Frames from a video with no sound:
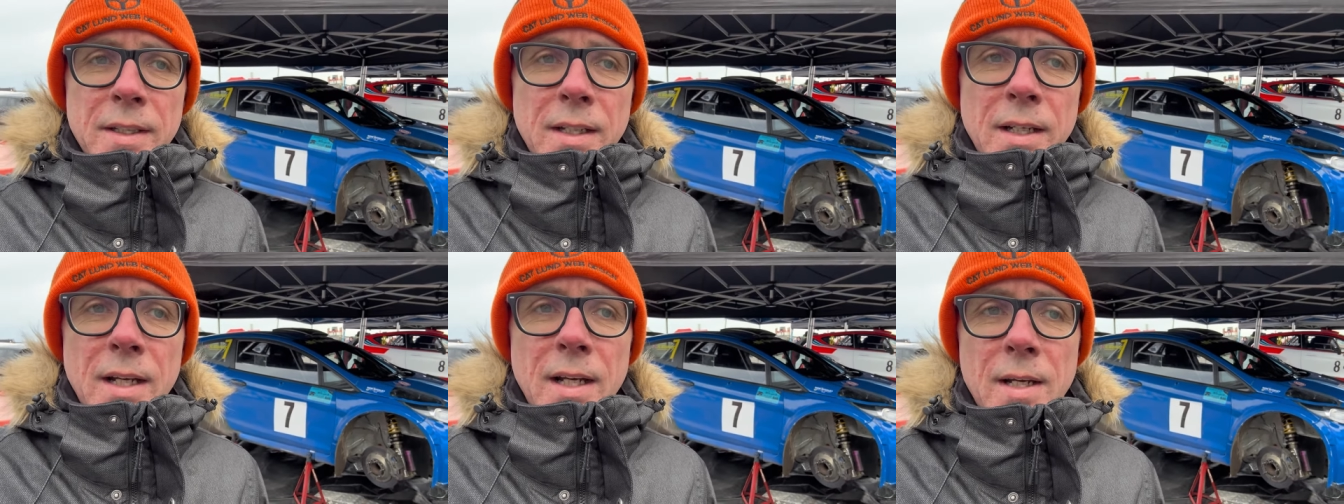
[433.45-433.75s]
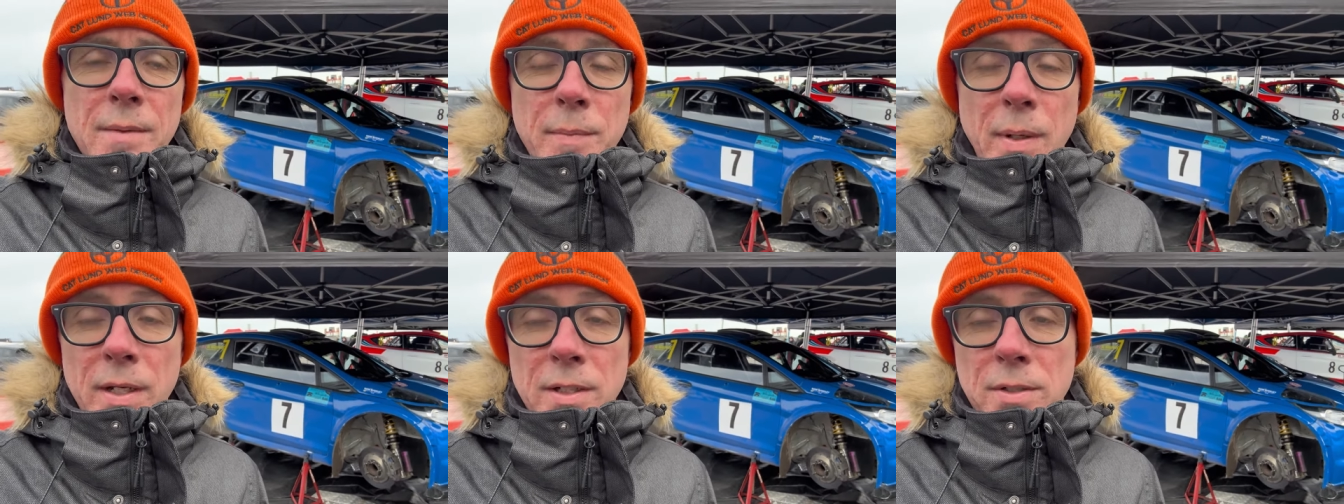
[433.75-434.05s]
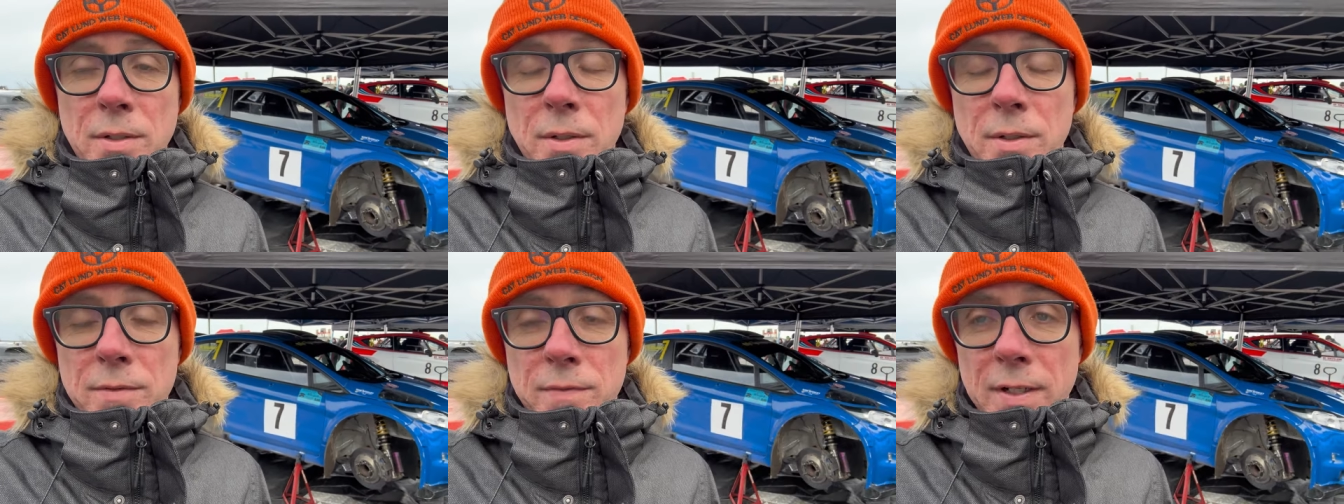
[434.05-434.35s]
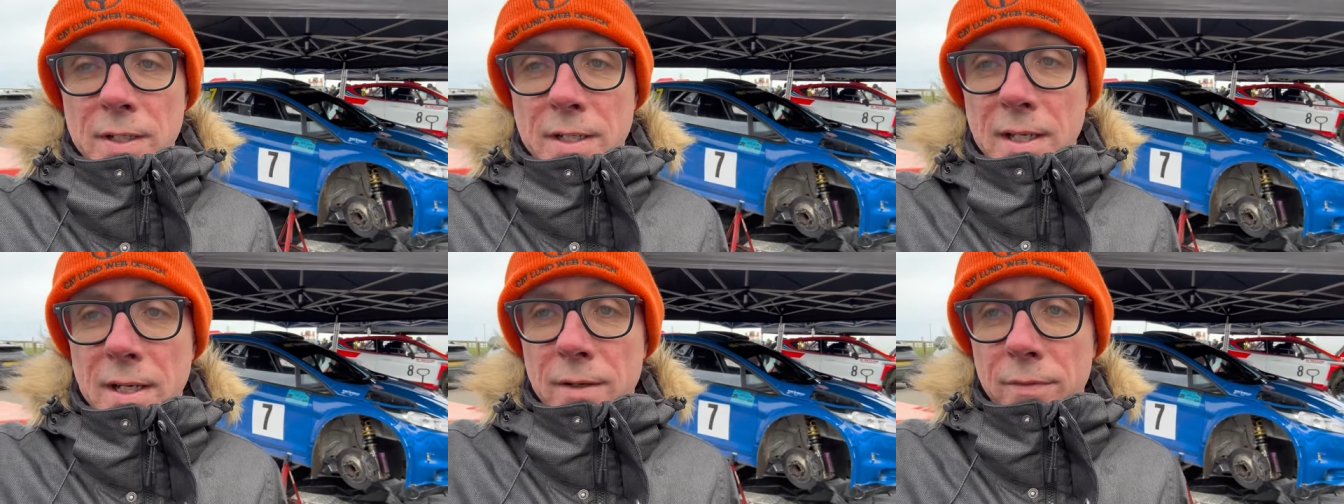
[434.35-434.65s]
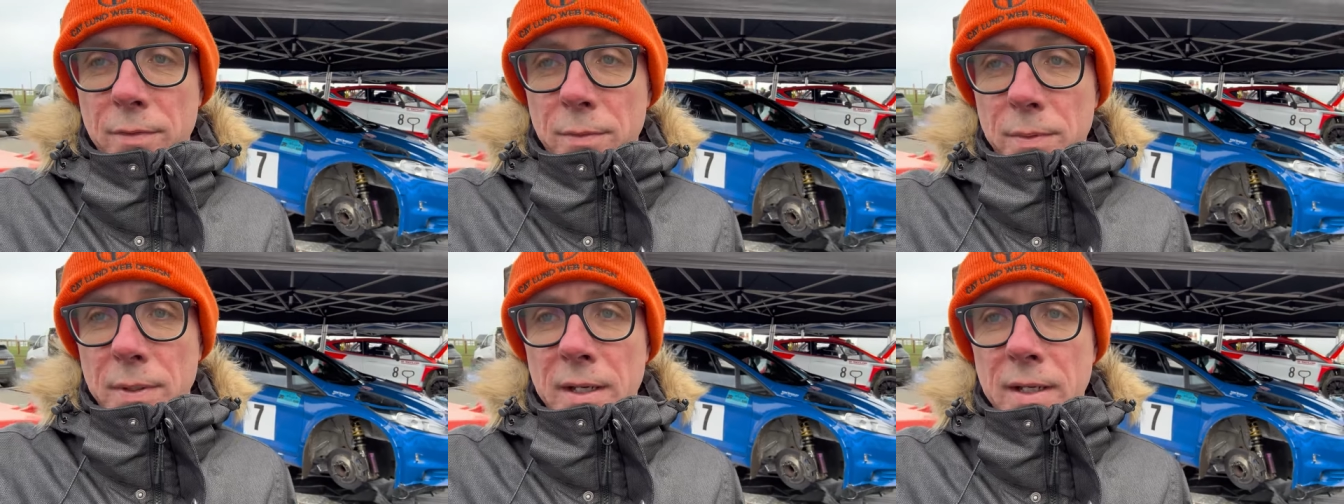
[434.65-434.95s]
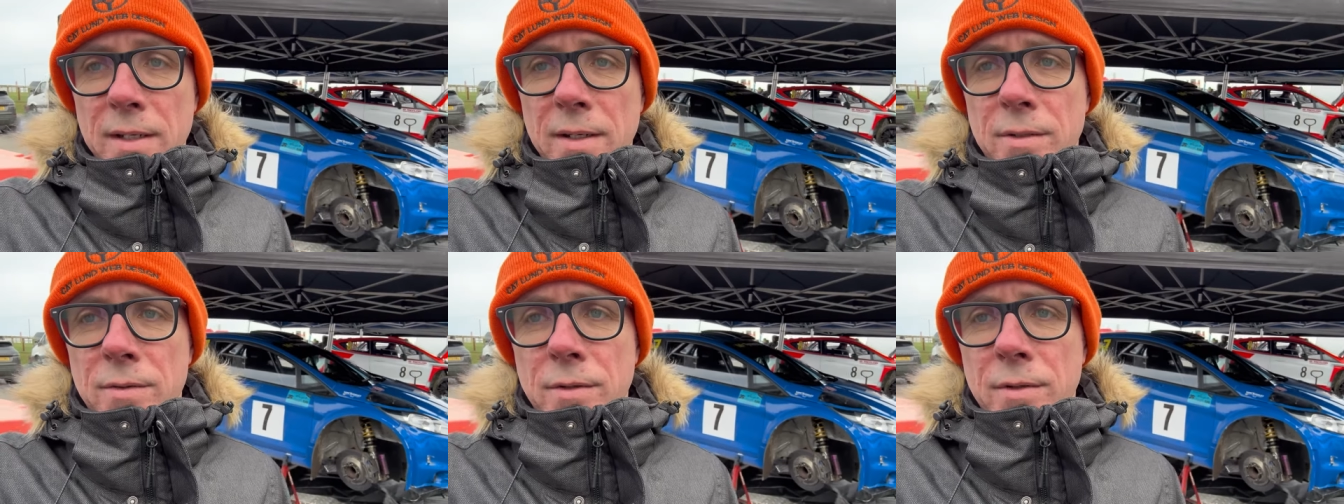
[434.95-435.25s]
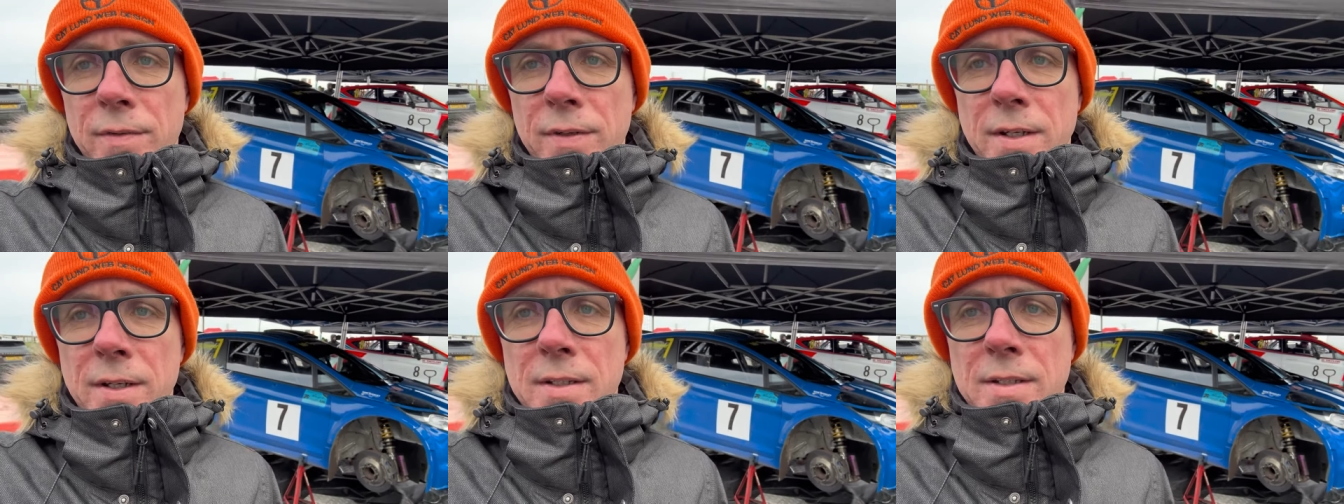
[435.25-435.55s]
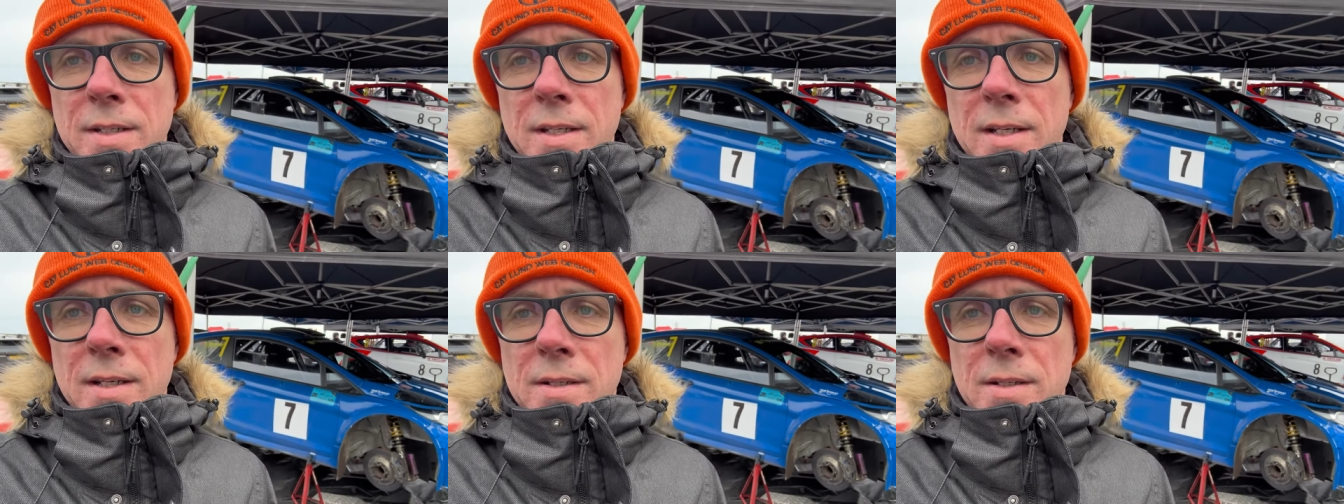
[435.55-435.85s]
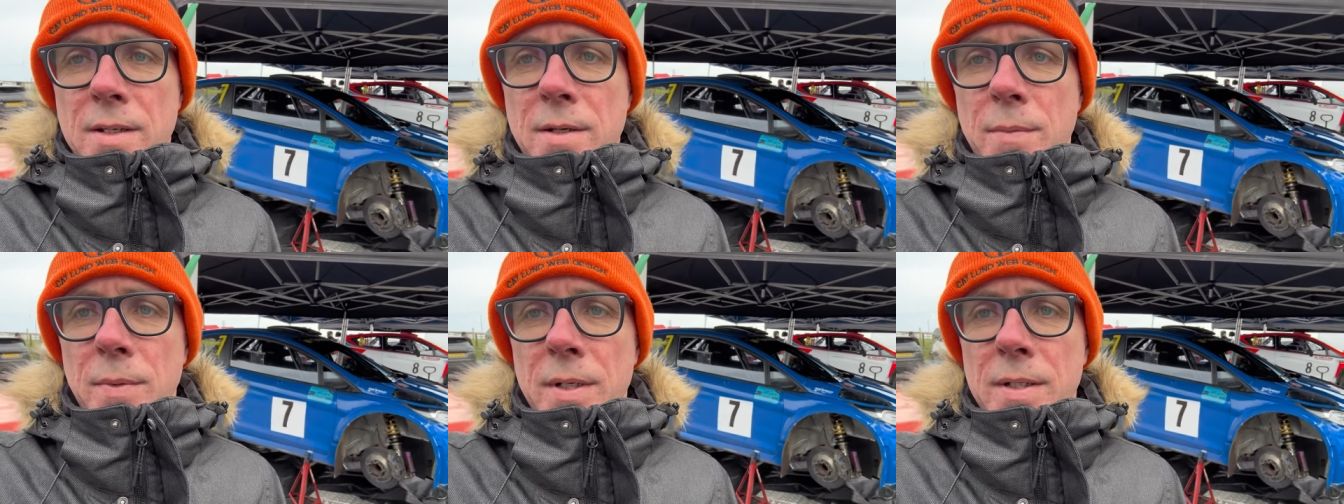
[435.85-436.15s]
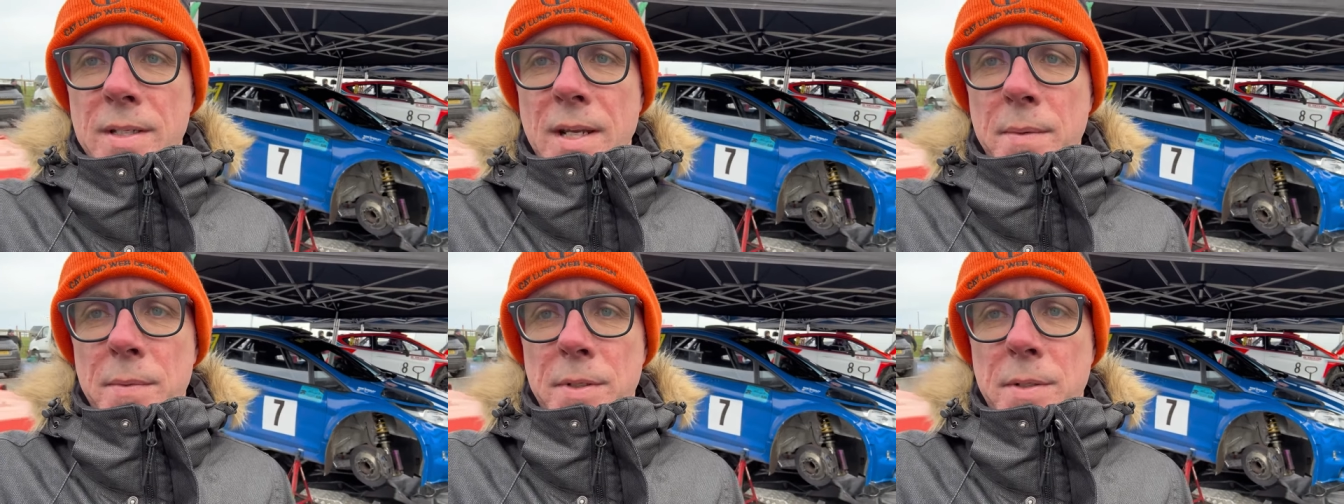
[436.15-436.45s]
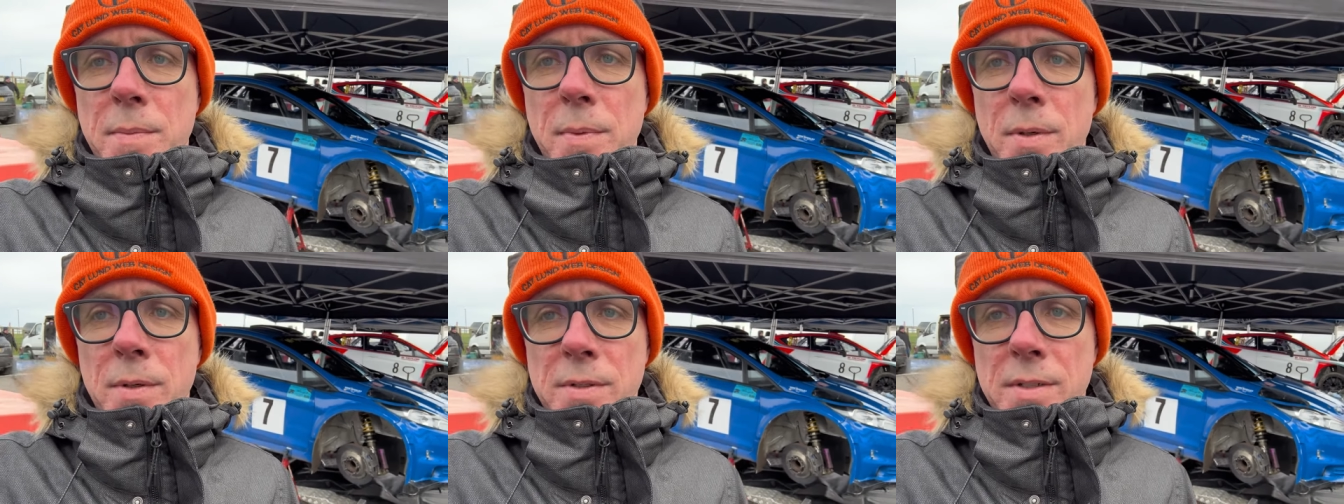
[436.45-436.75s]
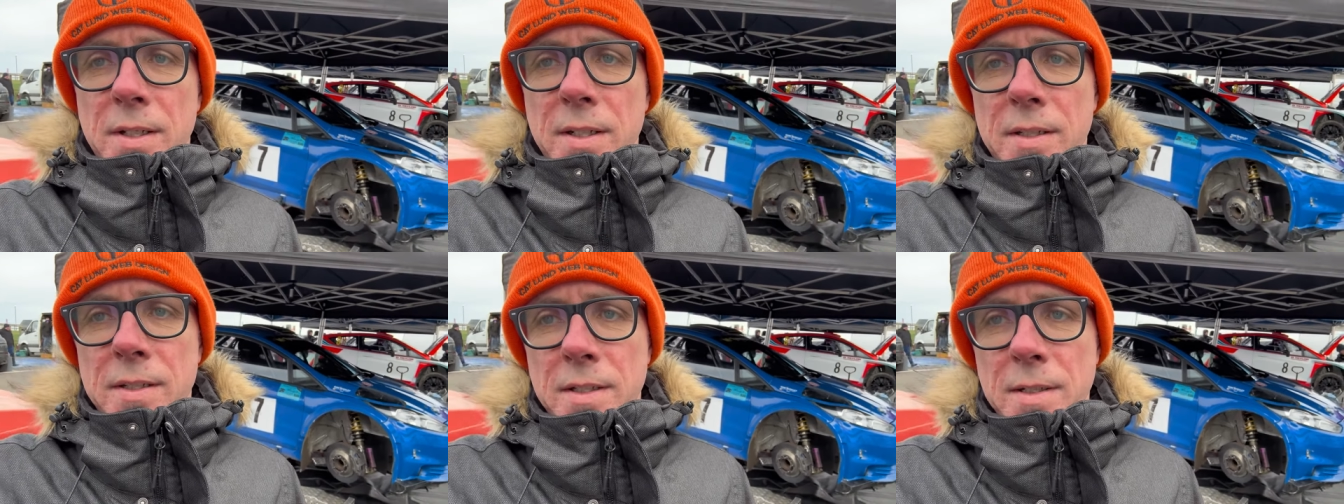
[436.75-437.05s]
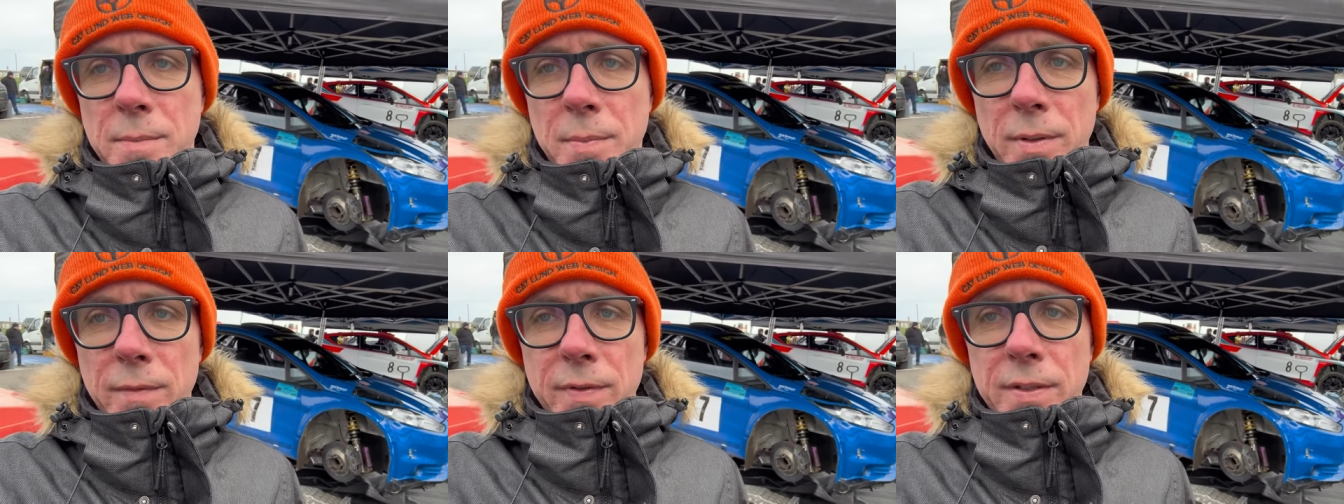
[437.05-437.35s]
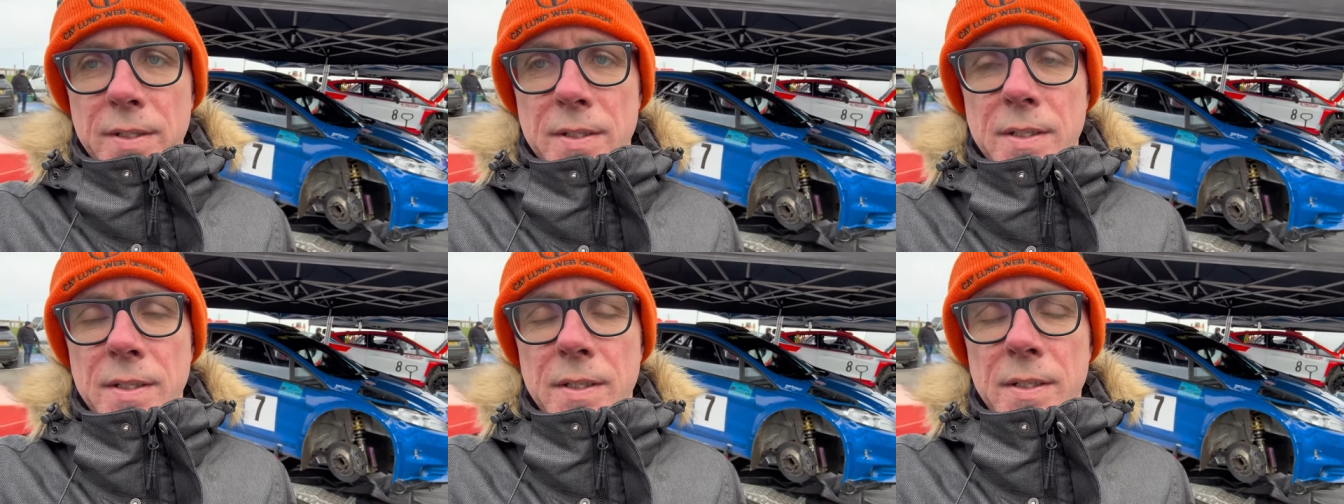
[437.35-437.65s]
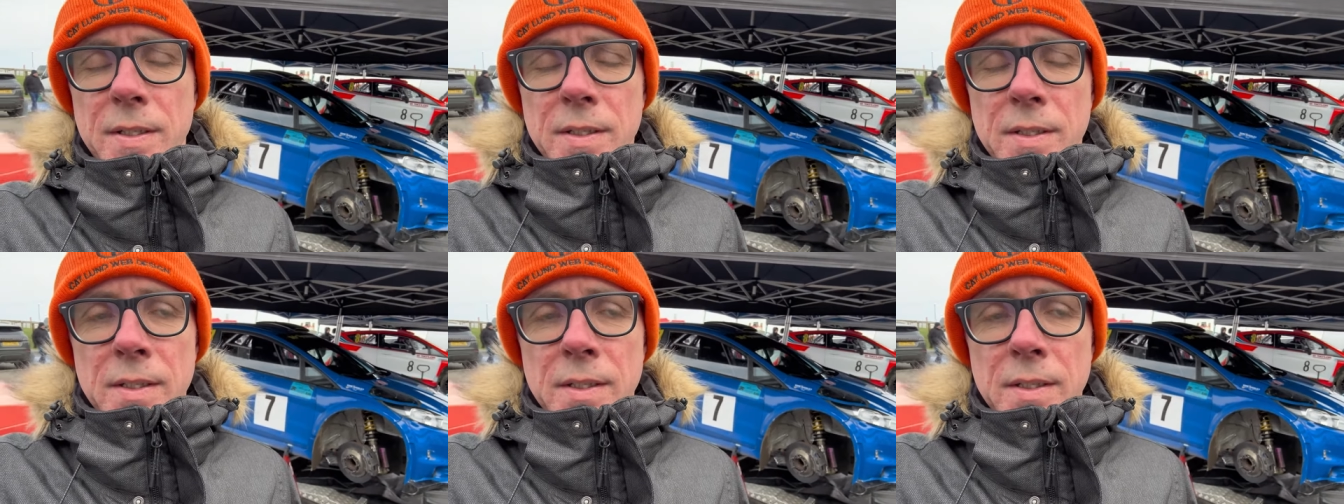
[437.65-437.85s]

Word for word: Uh, made sure I was very careful getting into reverse gear because I didn't want to damage the box like I did at Bovington.